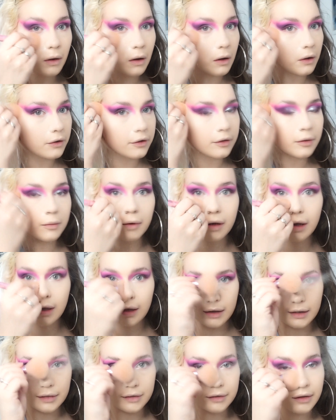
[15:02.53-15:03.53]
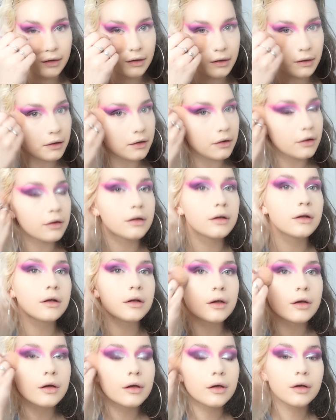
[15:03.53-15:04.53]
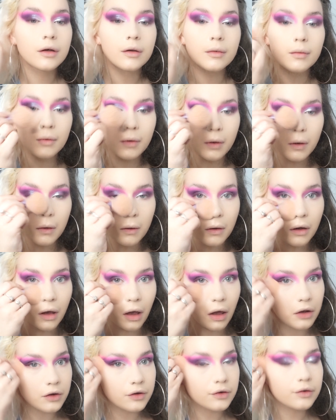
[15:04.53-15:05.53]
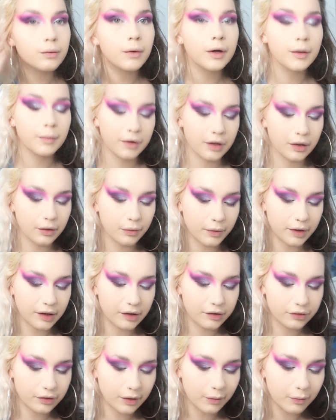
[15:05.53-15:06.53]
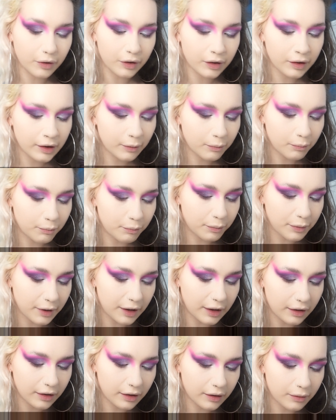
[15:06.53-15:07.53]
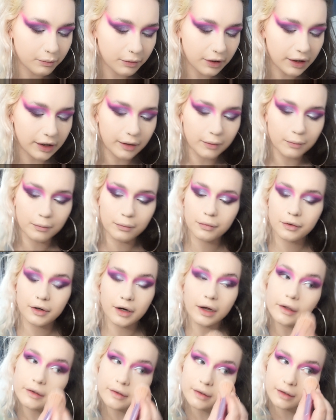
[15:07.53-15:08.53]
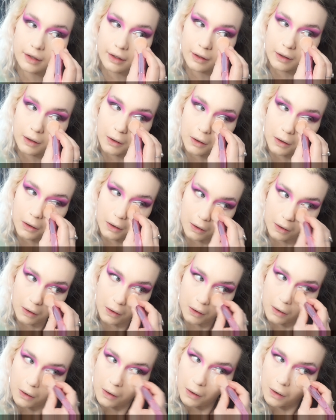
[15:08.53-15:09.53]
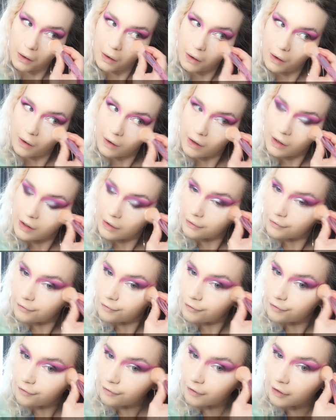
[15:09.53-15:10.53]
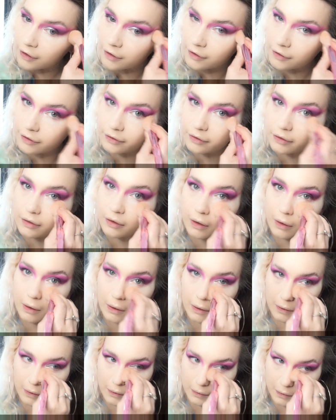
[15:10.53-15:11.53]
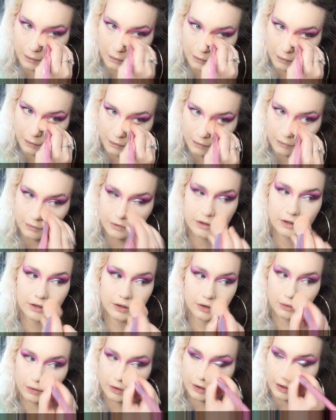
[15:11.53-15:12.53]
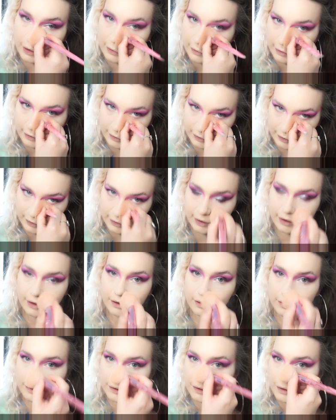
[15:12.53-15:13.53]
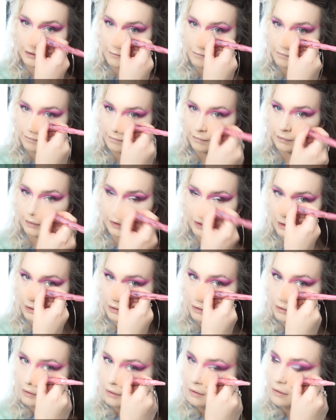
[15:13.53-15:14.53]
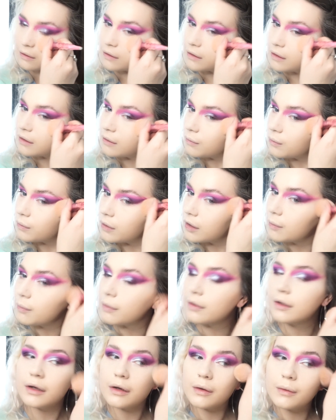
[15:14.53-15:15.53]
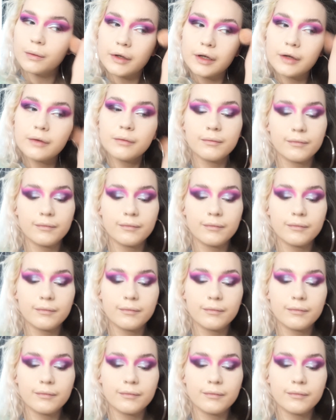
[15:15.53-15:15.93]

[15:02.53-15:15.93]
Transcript: under my eyes and then swiping it away, so I'm not like baking, but I am pressing it in first just so it kind of sticks, and then wiping it away.